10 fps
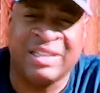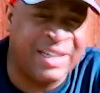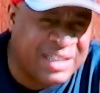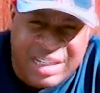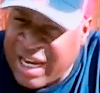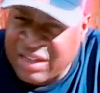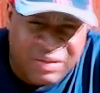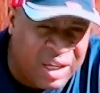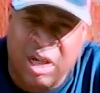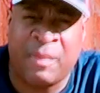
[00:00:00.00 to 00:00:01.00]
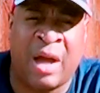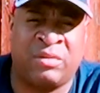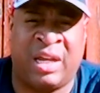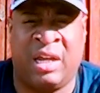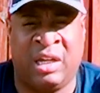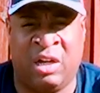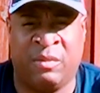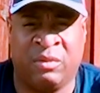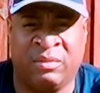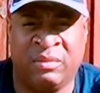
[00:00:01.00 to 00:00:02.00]
disdain thing about Dan
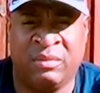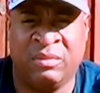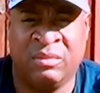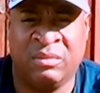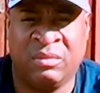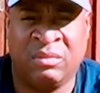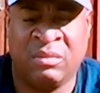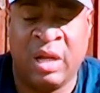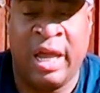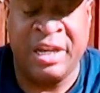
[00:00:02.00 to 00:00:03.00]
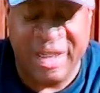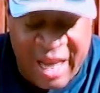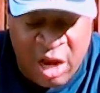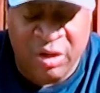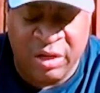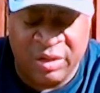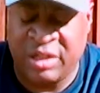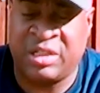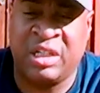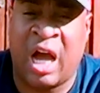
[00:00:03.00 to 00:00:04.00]
Gilbert. And now here it
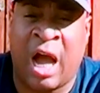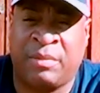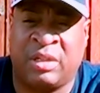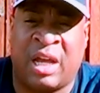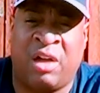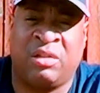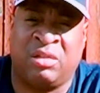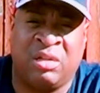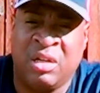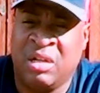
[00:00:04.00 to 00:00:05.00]
is, he opting out, and